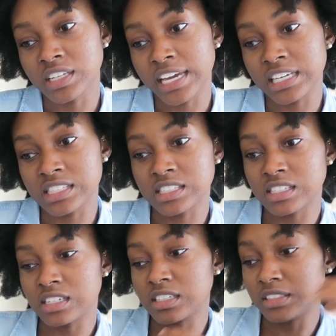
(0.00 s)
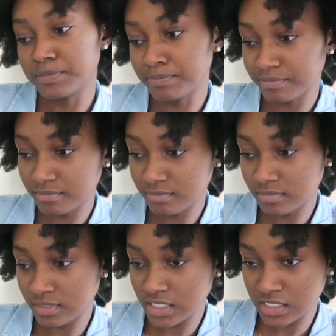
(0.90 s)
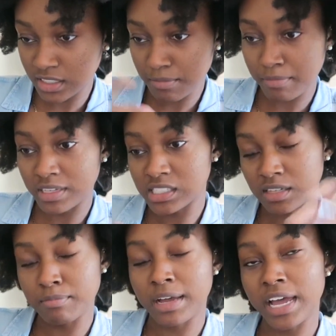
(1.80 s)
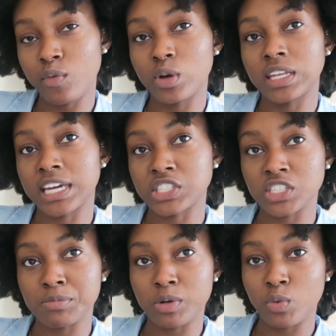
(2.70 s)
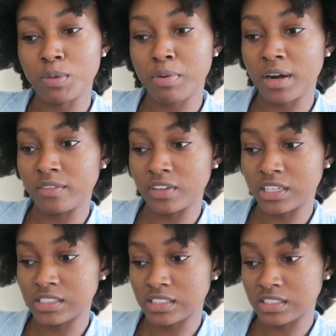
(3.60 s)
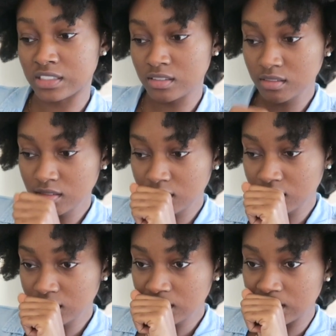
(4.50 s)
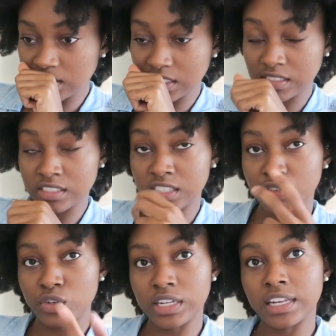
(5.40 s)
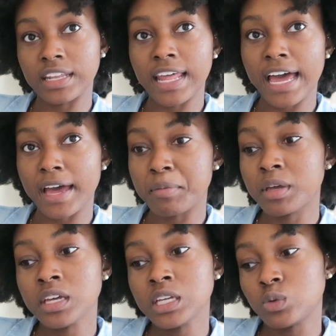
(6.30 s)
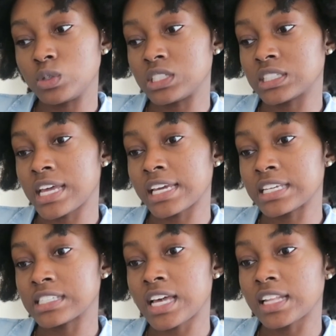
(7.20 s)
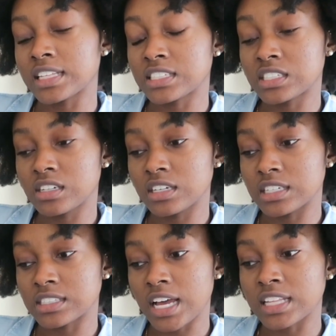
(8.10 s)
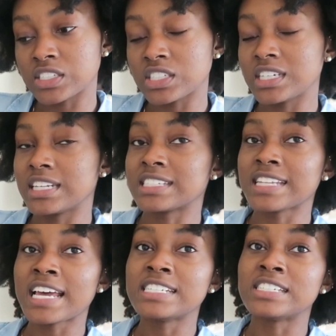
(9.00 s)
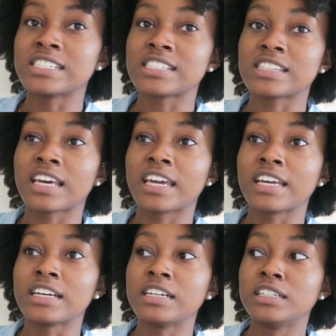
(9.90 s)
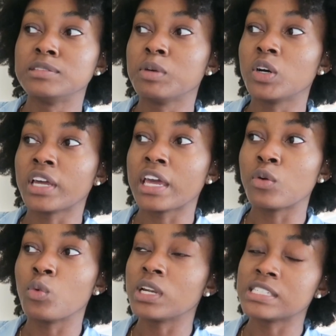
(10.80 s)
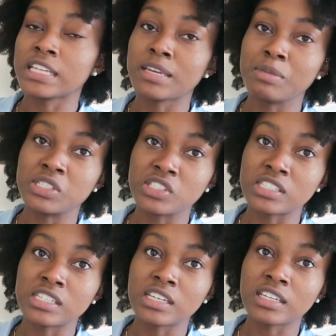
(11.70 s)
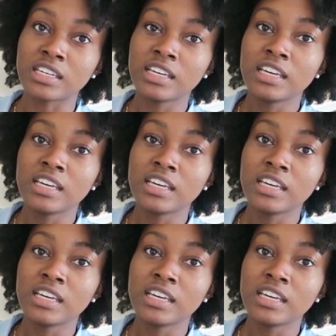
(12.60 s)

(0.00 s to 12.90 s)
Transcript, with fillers: Like it's um it's a com it's combined one lecture, but one part of it is this is the stuff we did in lab, which is like histology histology and it's not just like um okay, what is the image you're seeing?